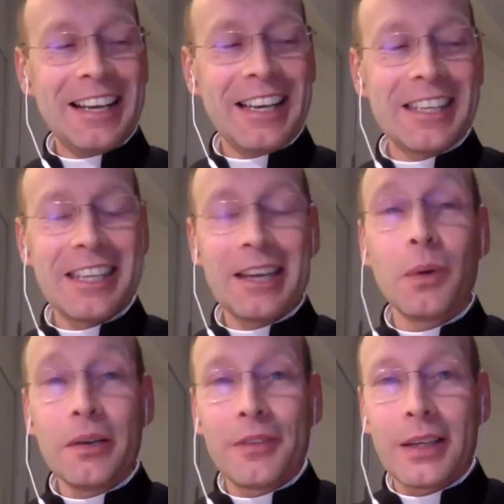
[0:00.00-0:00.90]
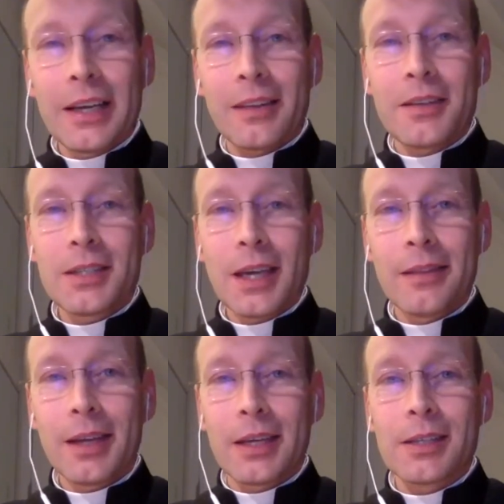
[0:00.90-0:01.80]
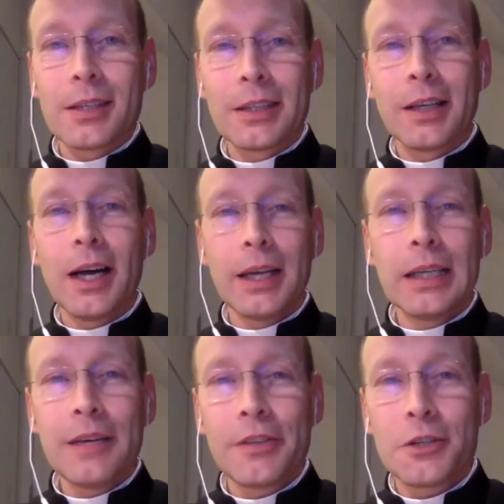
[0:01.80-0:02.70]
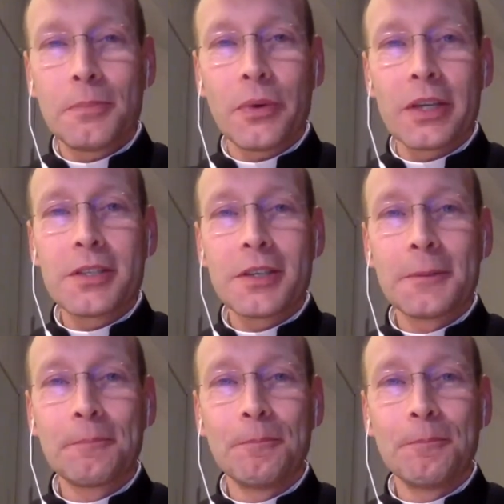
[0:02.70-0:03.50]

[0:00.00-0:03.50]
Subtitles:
And one of the ladies said this. I love this priest.